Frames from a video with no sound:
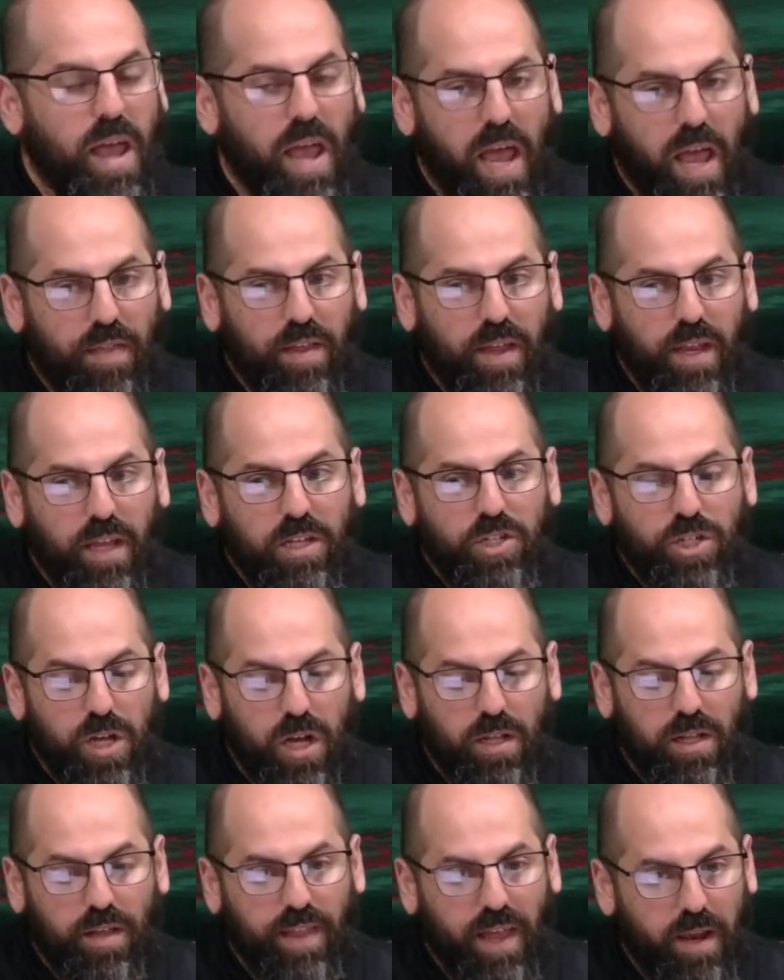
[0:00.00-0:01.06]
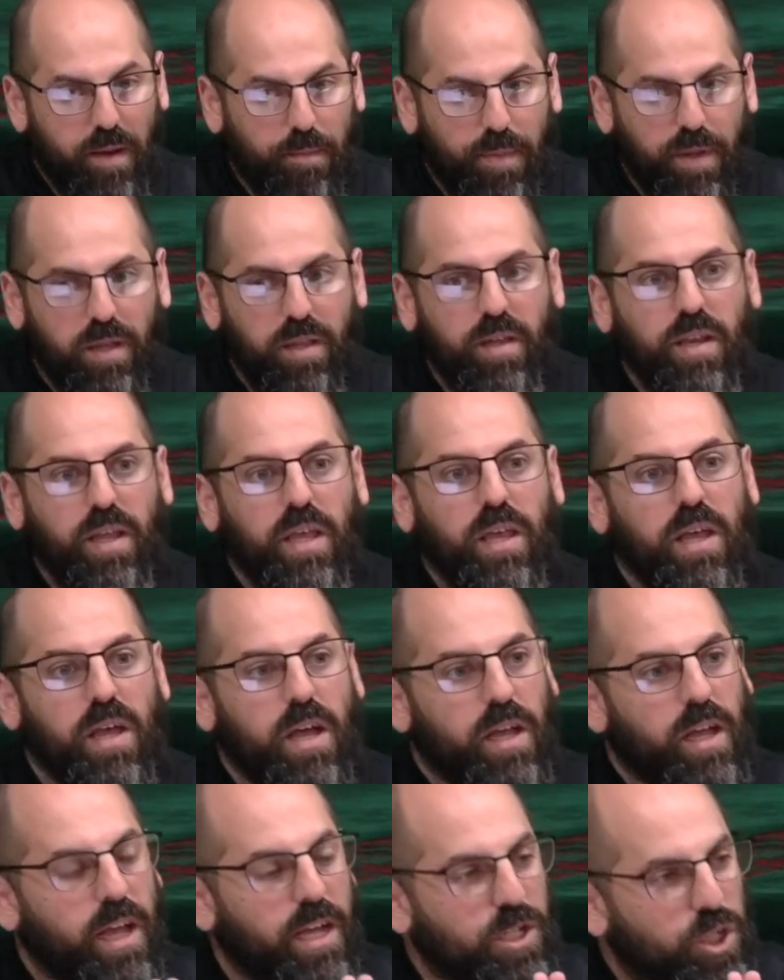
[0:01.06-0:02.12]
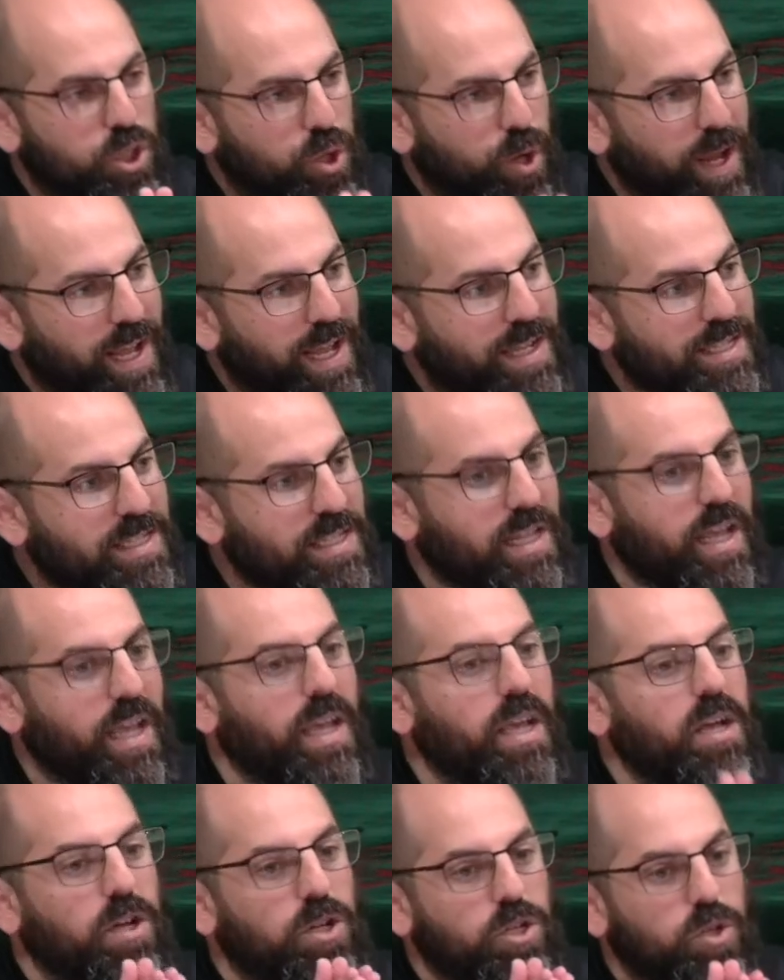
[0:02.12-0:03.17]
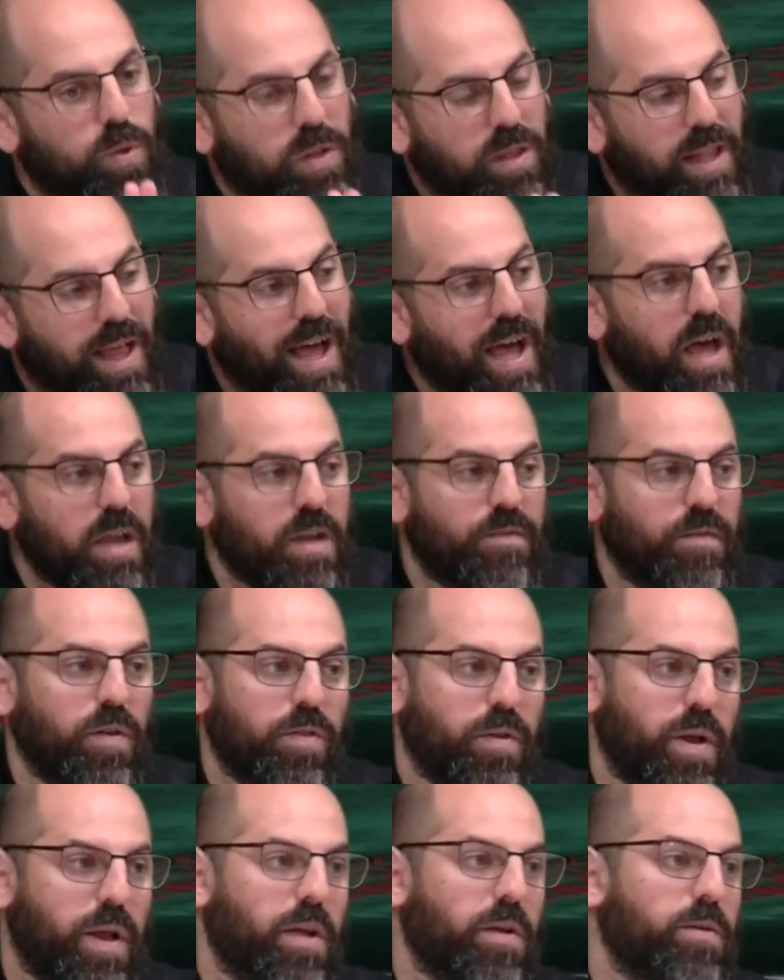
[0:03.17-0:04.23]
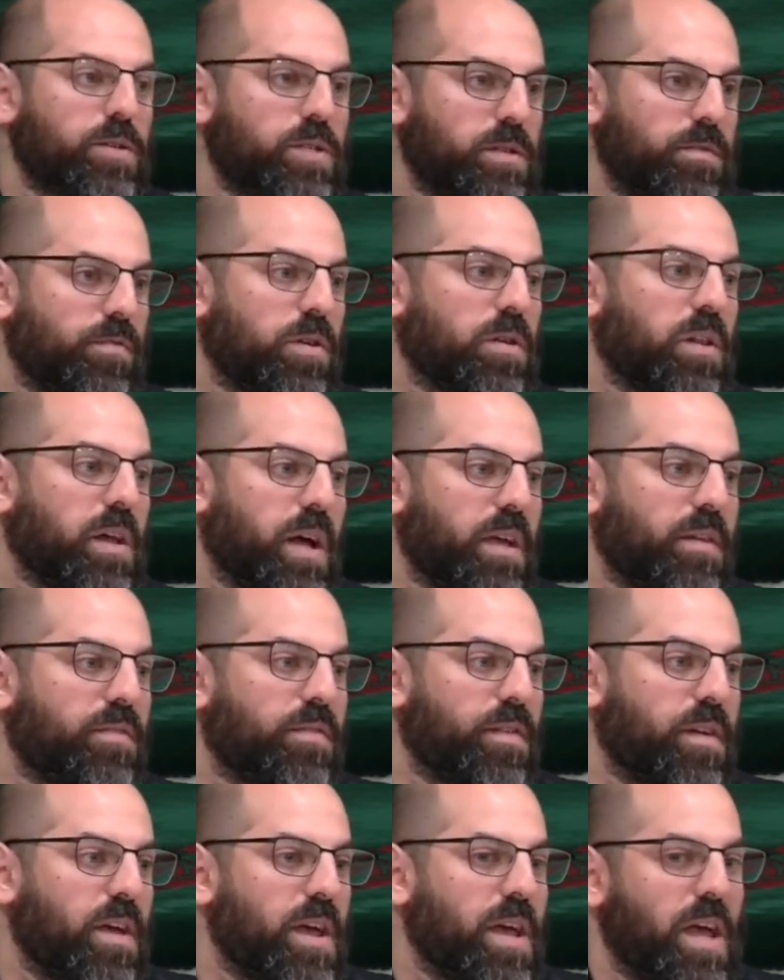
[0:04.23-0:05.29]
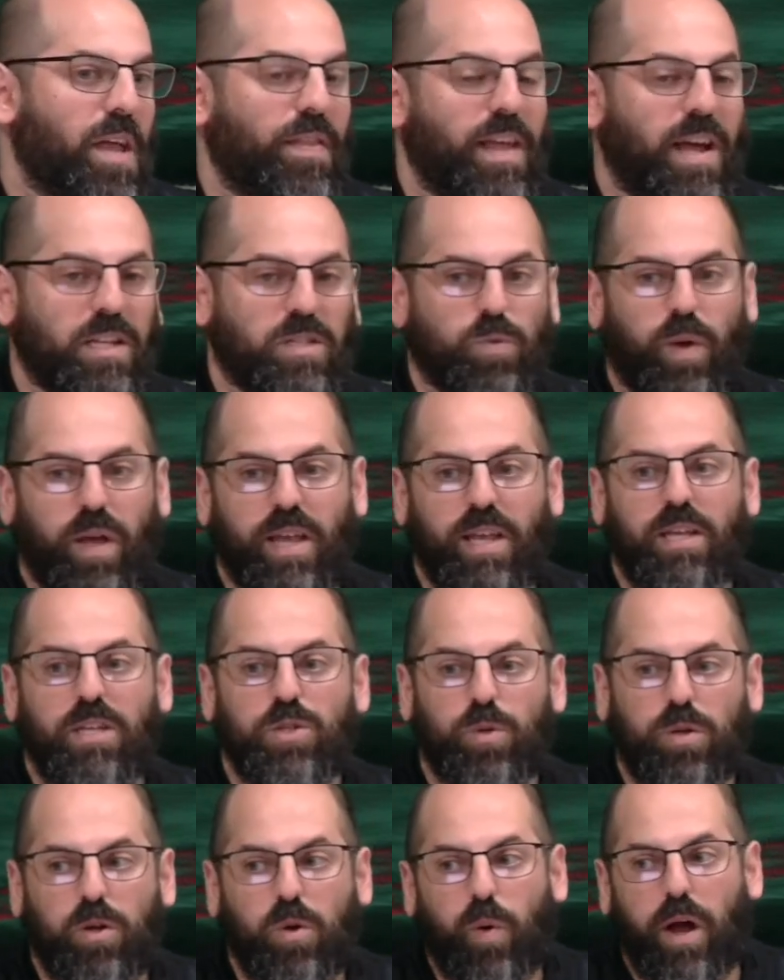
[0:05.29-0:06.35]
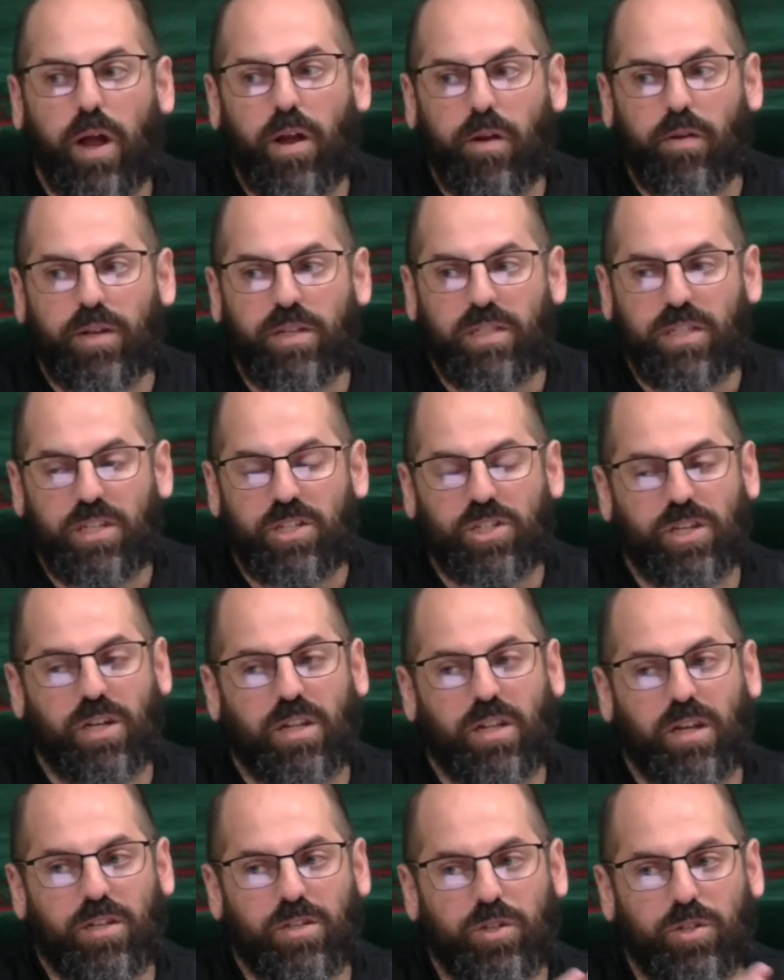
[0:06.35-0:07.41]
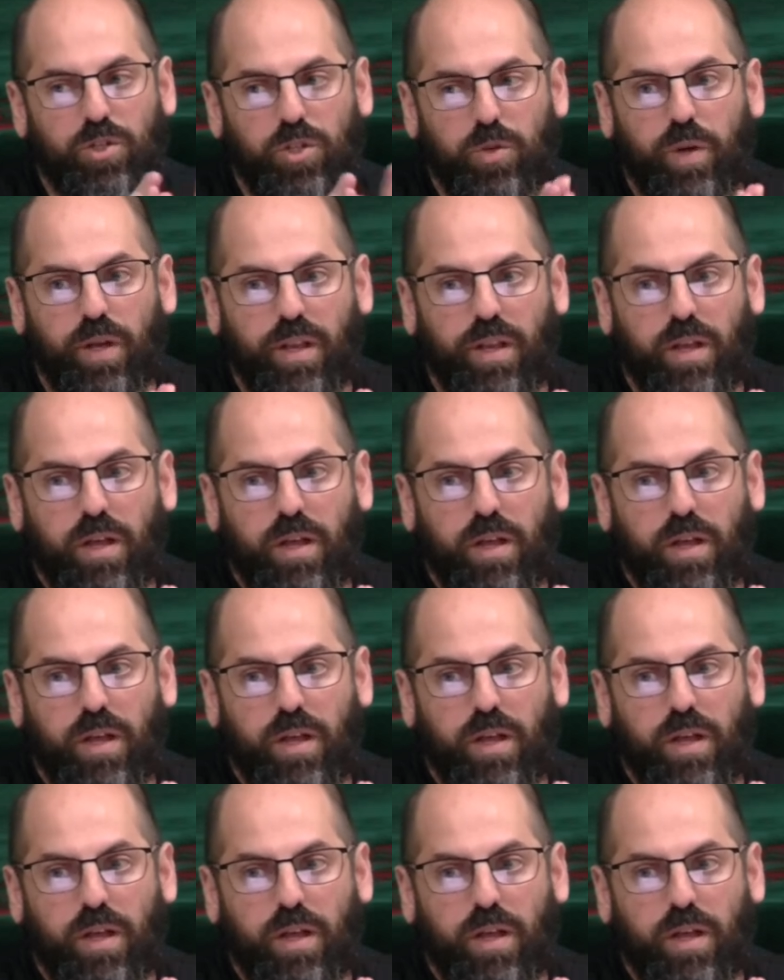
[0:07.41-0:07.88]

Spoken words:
And then inshallah, that ability can translate to a lot of other areas of our life. And that's why he's requiring us inshallah to do it